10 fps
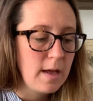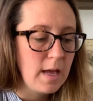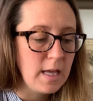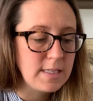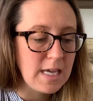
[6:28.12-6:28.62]

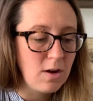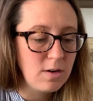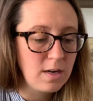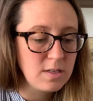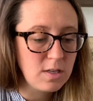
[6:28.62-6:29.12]
It
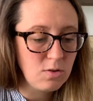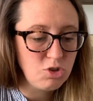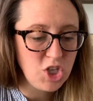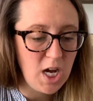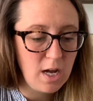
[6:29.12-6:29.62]
sounded as though
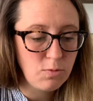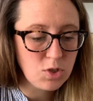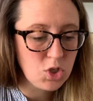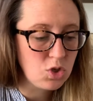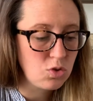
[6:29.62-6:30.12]
John
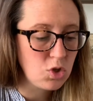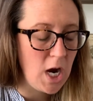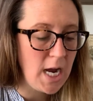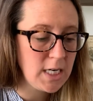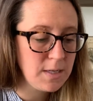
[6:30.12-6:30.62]
was
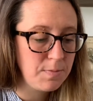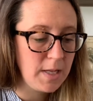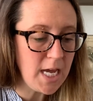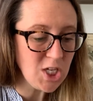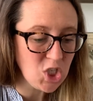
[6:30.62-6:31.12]
trying to
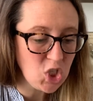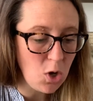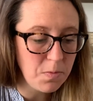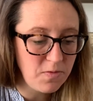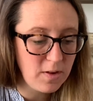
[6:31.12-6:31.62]
play a
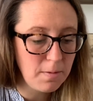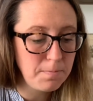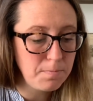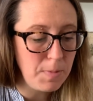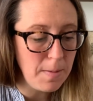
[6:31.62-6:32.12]

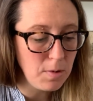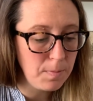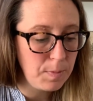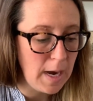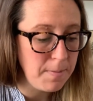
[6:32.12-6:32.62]
soap-filled bubble
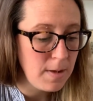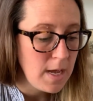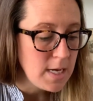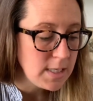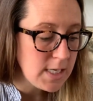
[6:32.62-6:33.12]
pipe.
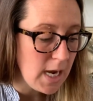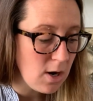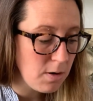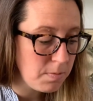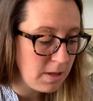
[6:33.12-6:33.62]

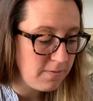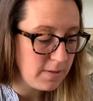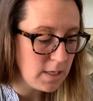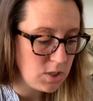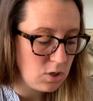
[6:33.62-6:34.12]
Terribly
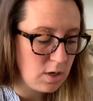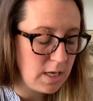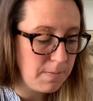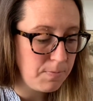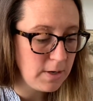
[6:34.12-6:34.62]
flustered,
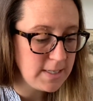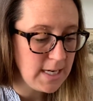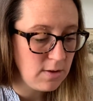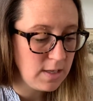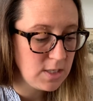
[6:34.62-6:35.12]
he put
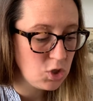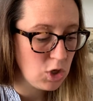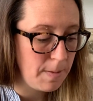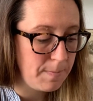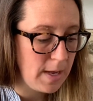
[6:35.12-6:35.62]
down his
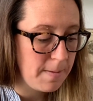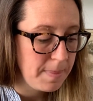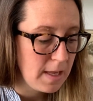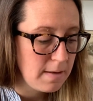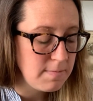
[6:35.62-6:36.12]
trumpet.
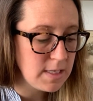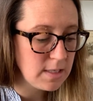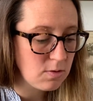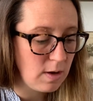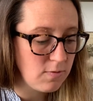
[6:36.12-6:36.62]

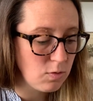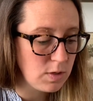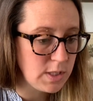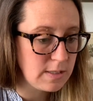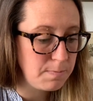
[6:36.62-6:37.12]
Mrs. Quaver
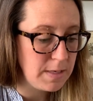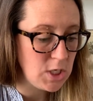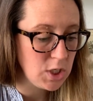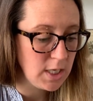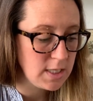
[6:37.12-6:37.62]
was
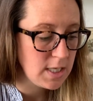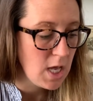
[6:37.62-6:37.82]
speechless.